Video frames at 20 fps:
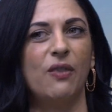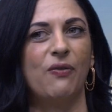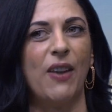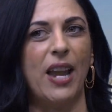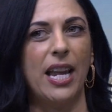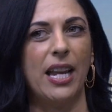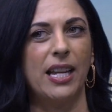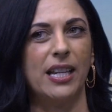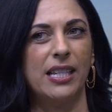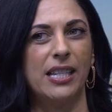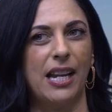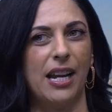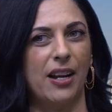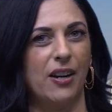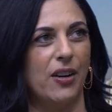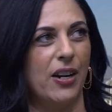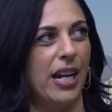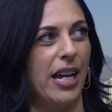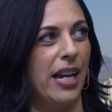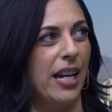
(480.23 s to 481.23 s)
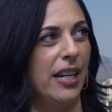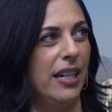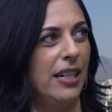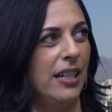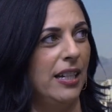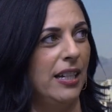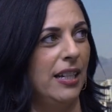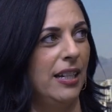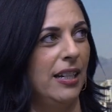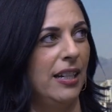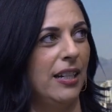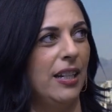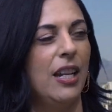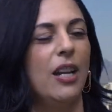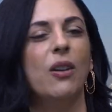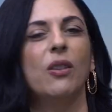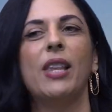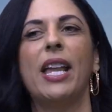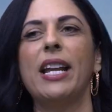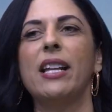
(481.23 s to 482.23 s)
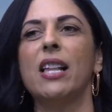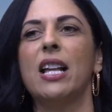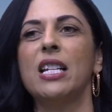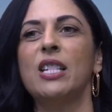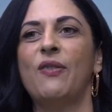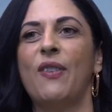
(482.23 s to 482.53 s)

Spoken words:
Vegas area, Lake Las